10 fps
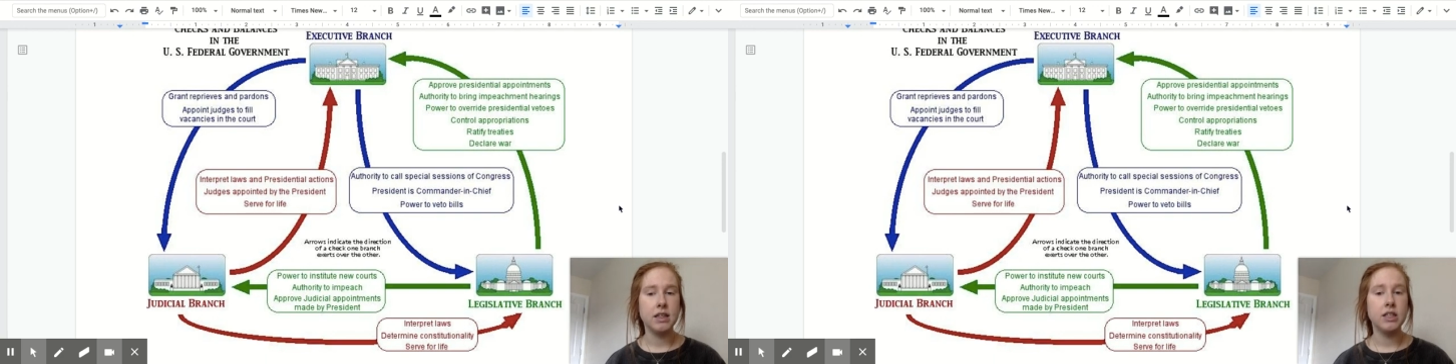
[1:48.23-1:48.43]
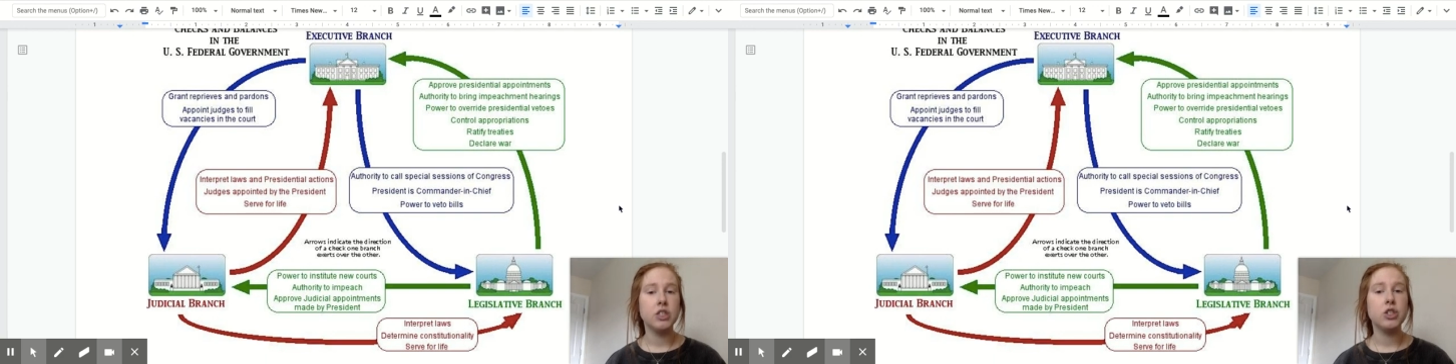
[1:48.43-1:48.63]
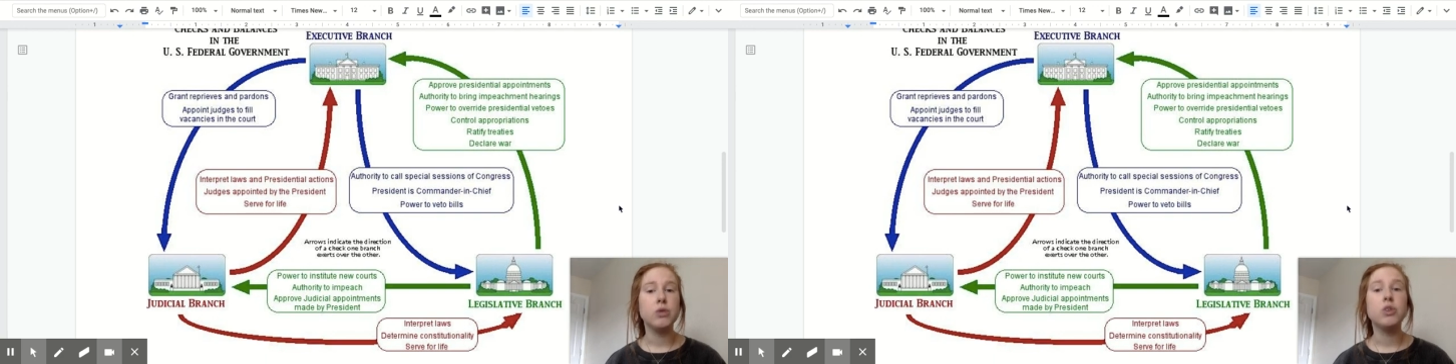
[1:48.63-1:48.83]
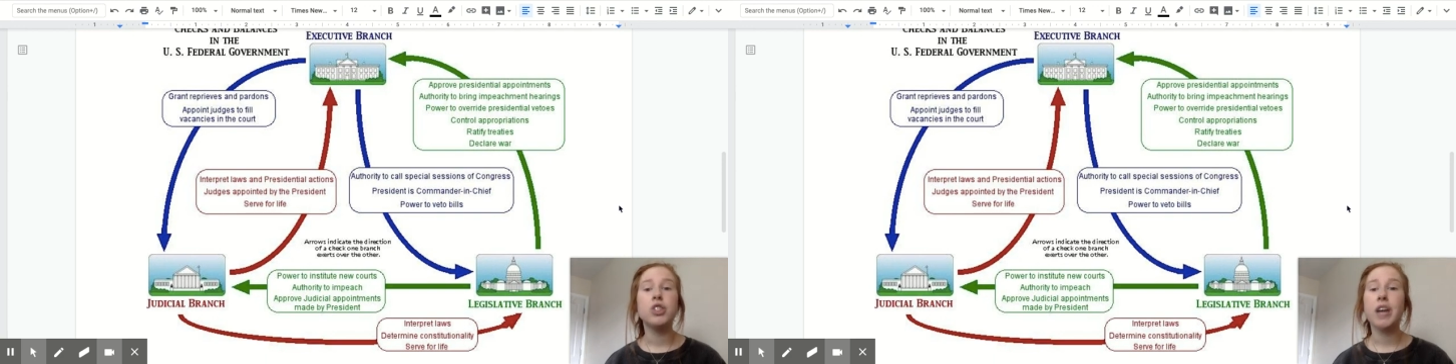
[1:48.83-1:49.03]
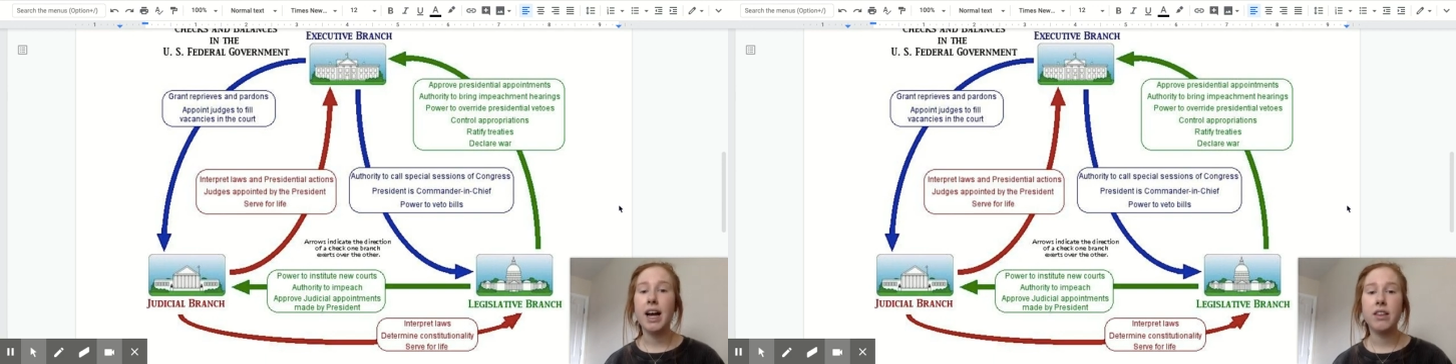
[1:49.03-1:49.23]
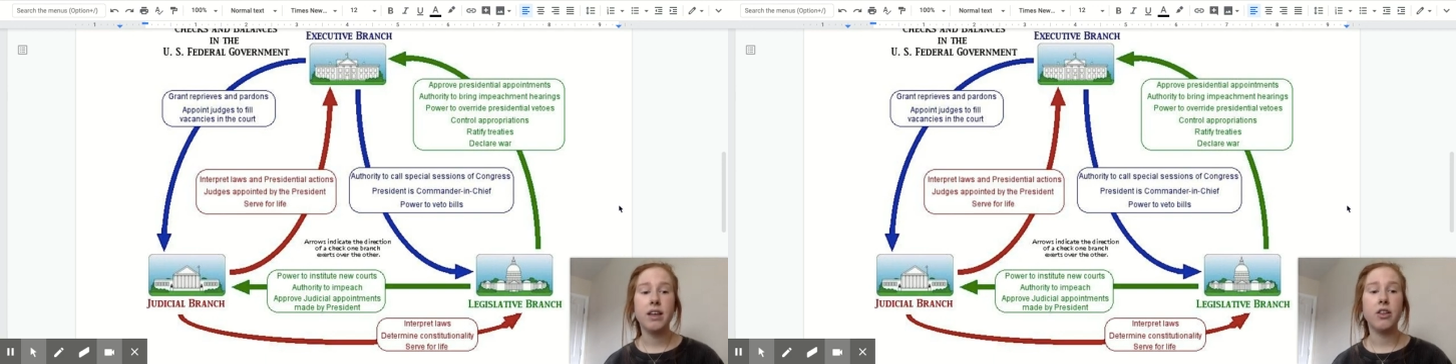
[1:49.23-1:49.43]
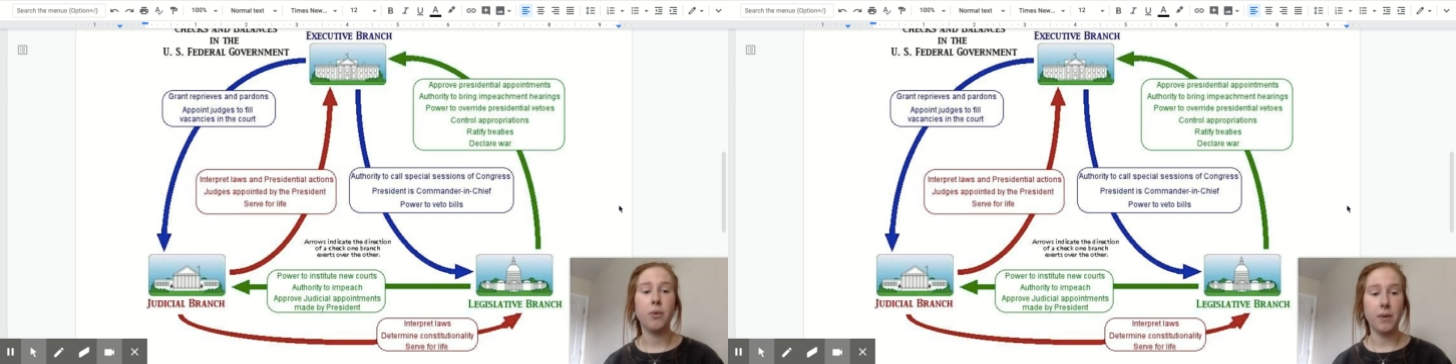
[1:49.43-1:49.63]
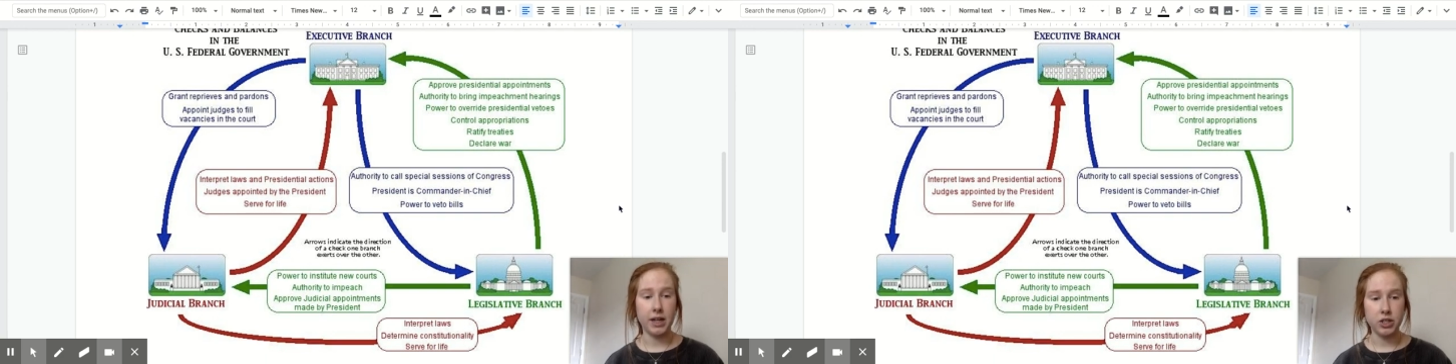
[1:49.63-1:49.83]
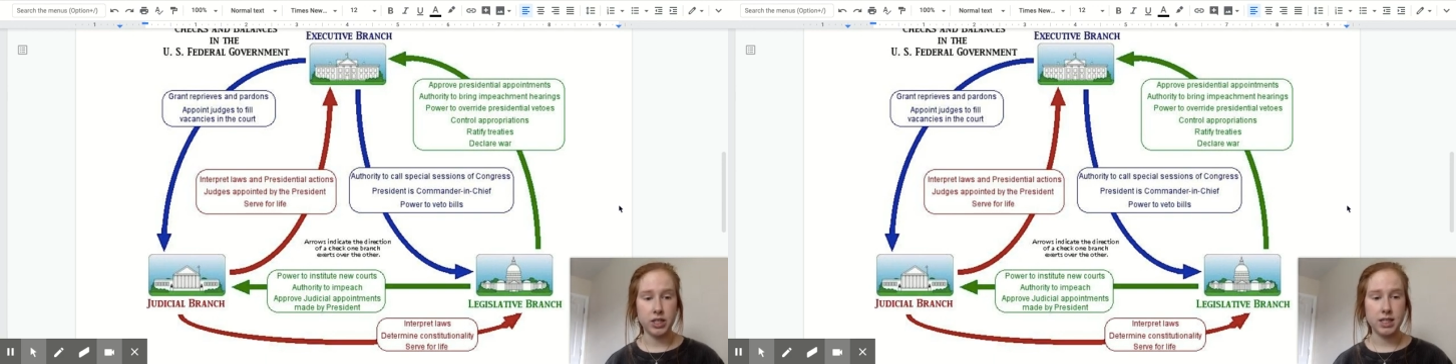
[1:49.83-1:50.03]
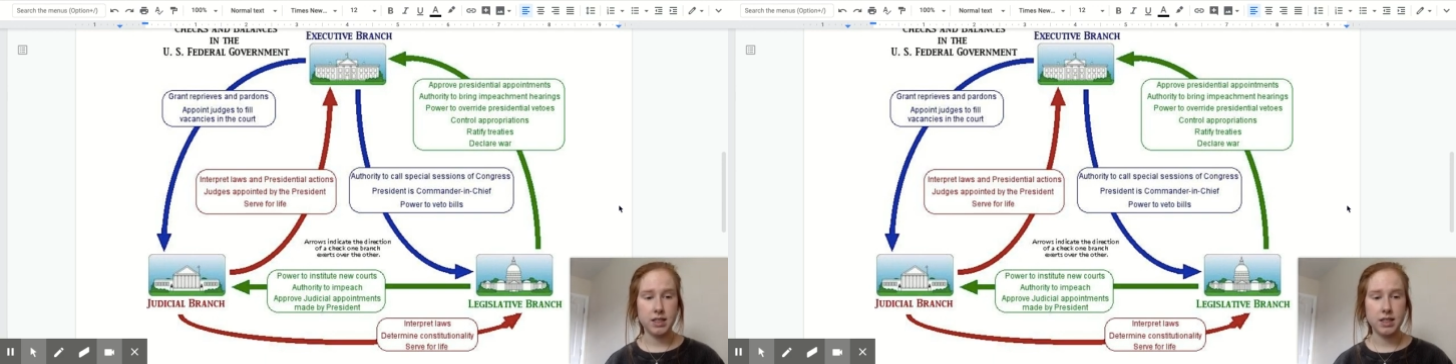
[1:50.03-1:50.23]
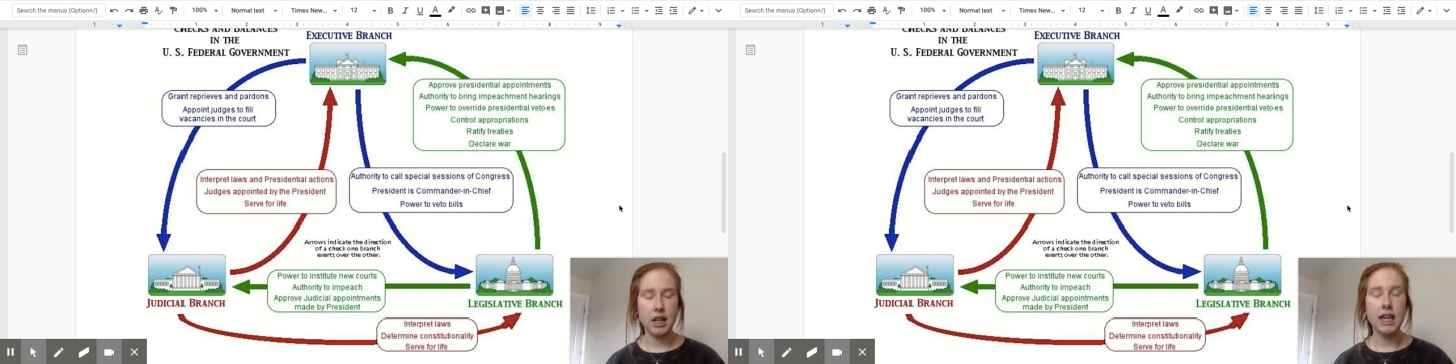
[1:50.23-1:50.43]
to check the other branches.